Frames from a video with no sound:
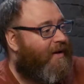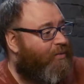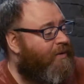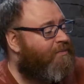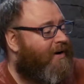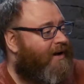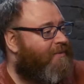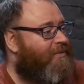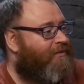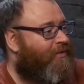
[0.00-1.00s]
They weren't
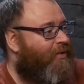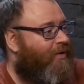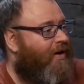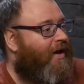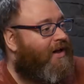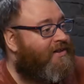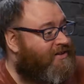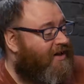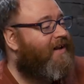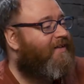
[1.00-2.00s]
pregnant before.
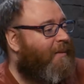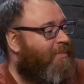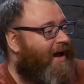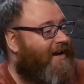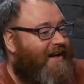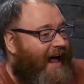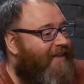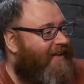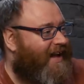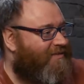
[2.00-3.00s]
Suddenly they're pregnant
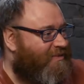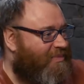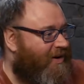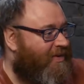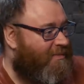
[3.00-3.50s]
and they're giving birth